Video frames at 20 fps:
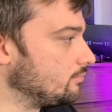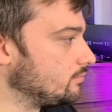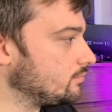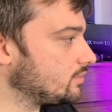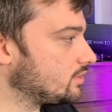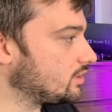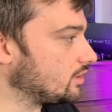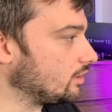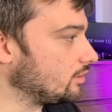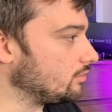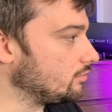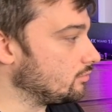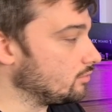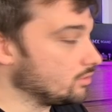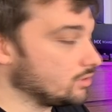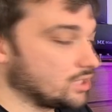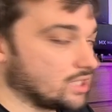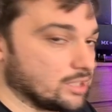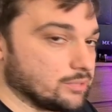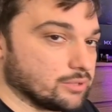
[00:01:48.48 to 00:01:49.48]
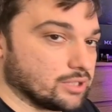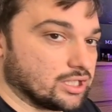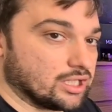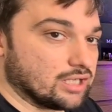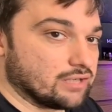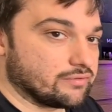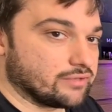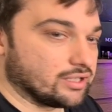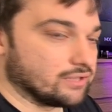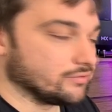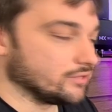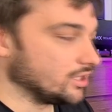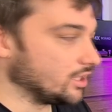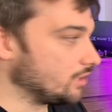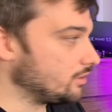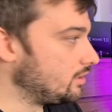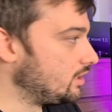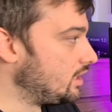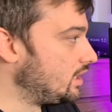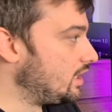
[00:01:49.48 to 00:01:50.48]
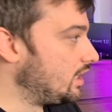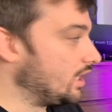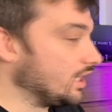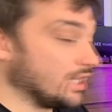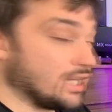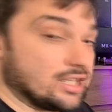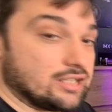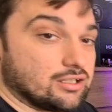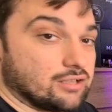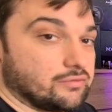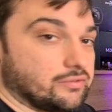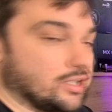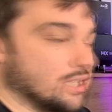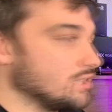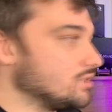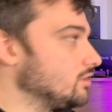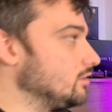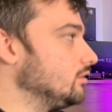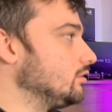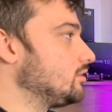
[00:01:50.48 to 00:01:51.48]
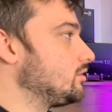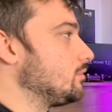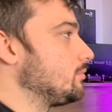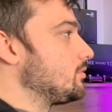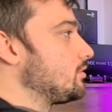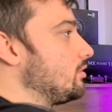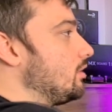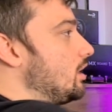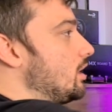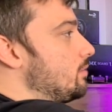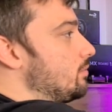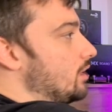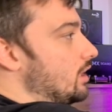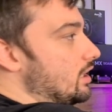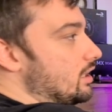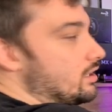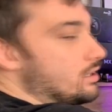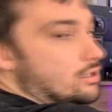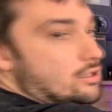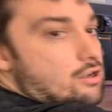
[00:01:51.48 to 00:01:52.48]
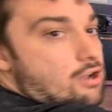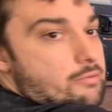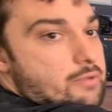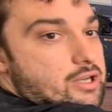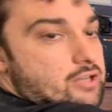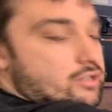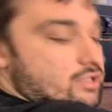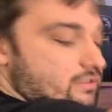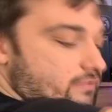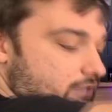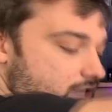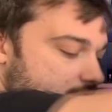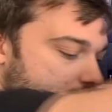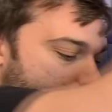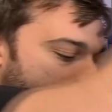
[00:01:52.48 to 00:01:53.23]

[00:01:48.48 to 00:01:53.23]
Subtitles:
So keep an eye out for that video. Again, don't forget to subscribe, like and comment on this video